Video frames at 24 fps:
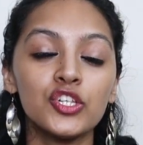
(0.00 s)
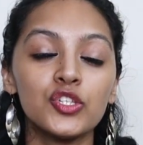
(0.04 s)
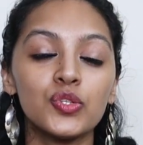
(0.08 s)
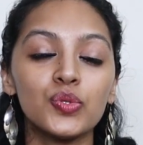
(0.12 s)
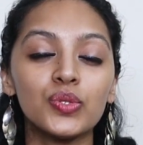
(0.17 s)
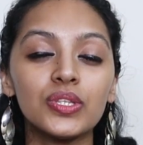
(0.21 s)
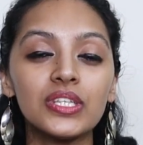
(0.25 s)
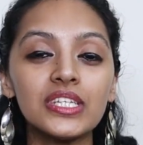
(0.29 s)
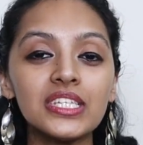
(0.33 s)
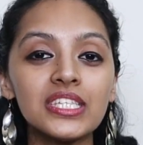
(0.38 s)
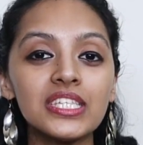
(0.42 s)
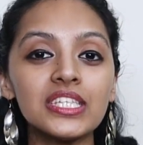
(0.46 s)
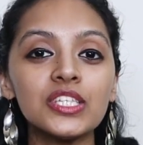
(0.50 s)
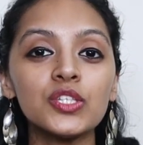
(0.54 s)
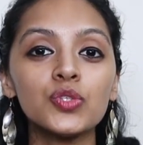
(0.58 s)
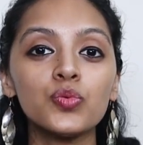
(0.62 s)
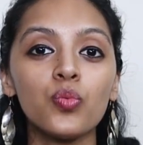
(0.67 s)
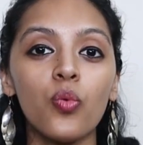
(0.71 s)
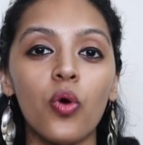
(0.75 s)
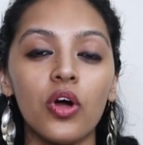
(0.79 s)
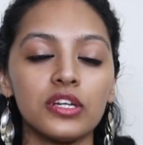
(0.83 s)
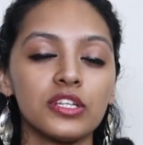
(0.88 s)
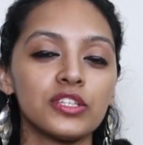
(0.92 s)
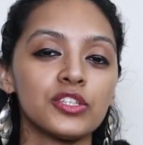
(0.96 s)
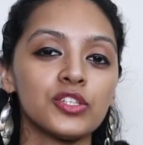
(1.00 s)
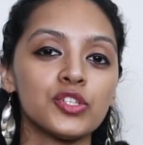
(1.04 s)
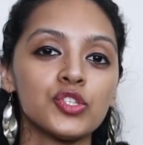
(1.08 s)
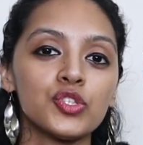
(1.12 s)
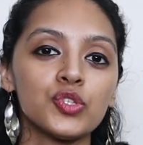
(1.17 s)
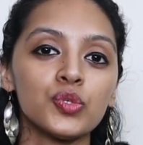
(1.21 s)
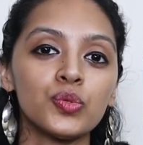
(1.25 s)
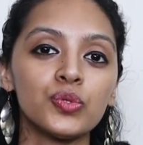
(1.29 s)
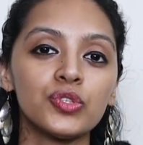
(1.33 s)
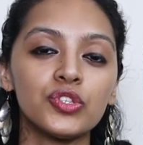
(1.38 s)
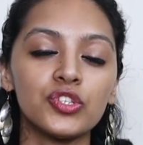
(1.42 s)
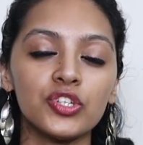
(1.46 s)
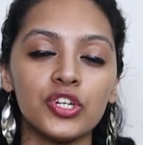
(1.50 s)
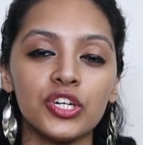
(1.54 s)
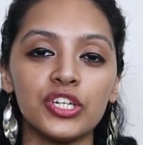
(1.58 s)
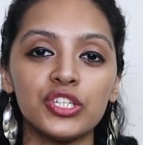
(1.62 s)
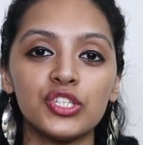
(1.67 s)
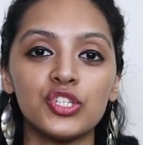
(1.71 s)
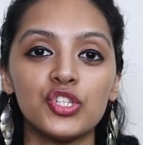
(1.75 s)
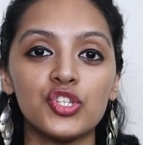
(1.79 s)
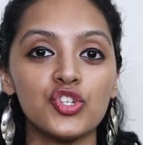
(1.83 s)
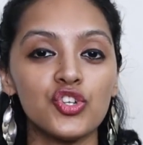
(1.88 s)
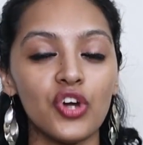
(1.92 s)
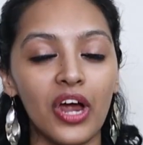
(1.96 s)
So this is what the sutra
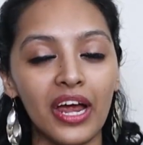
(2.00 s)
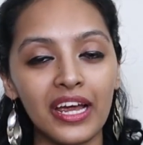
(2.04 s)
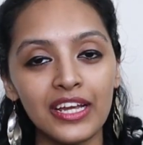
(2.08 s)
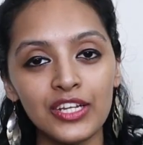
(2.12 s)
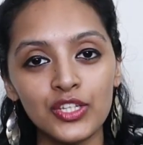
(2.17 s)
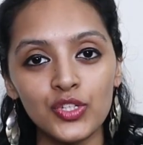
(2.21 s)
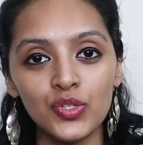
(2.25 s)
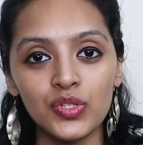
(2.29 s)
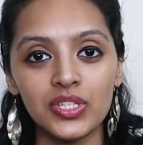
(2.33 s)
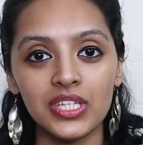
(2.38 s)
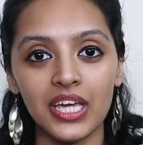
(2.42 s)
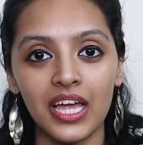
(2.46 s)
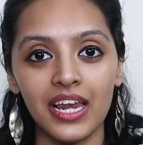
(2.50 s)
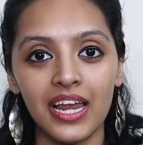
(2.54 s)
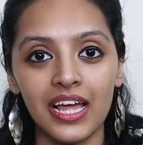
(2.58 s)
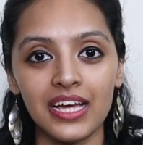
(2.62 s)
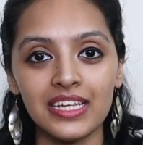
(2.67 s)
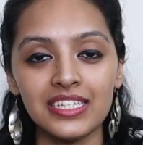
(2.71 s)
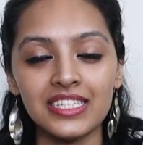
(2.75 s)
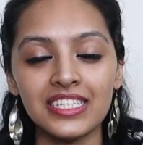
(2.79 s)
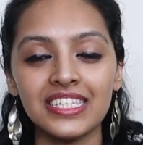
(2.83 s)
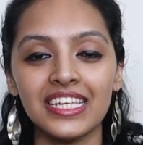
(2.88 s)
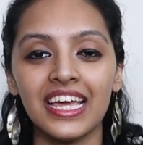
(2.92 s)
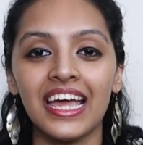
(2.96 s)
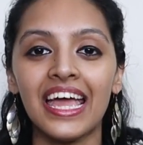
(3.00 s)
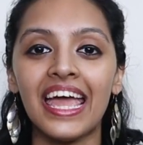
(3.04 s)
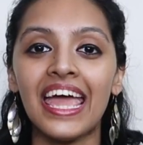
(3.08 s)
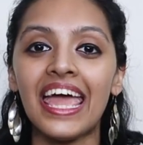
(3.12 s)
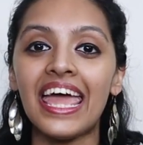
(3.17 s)
is trying to tell us.